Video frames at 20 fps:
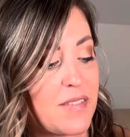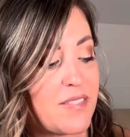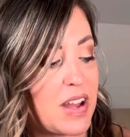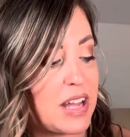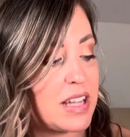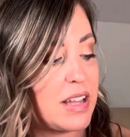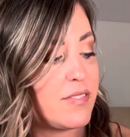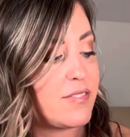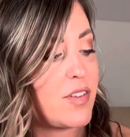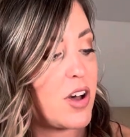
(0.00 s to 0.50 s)

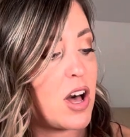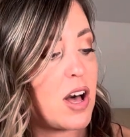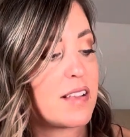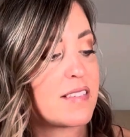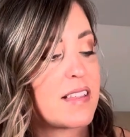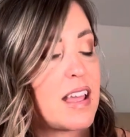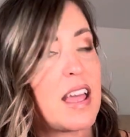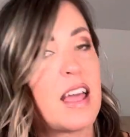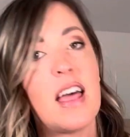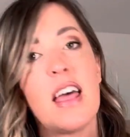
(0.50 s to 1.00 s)
Violet
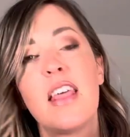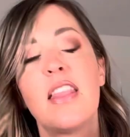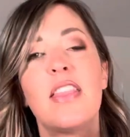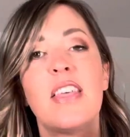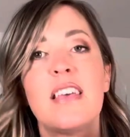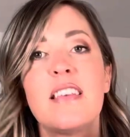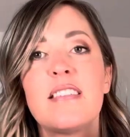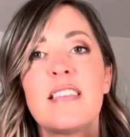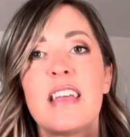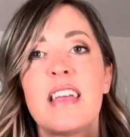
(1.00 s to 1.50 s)
Voss.
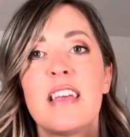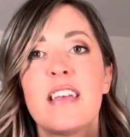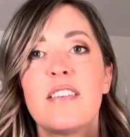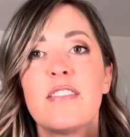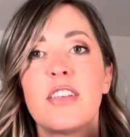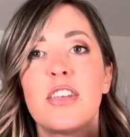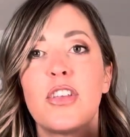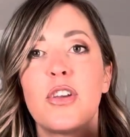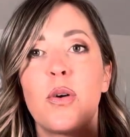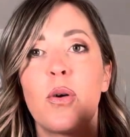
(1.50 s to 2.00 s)
This
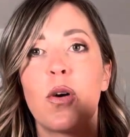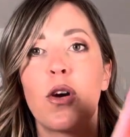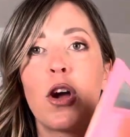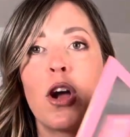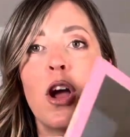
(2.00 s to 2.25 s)
is your